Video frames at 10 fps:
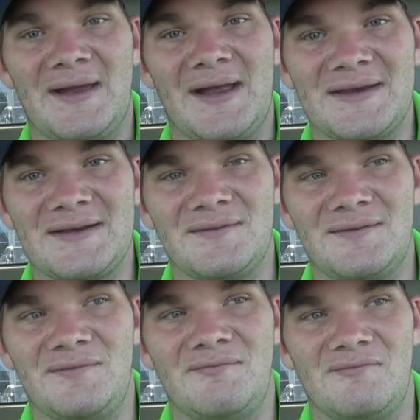I can
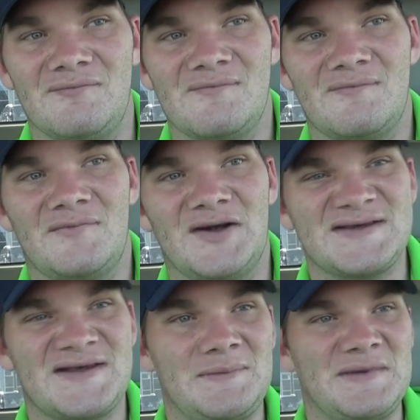
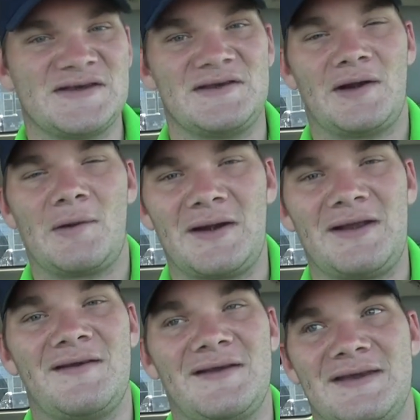listen to music and go work
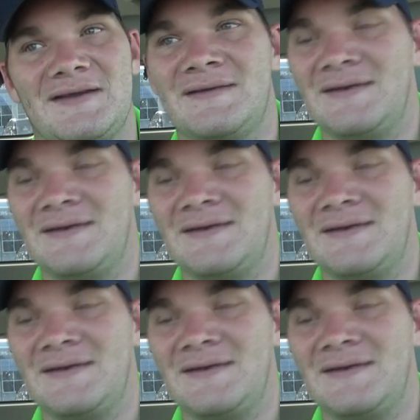out again.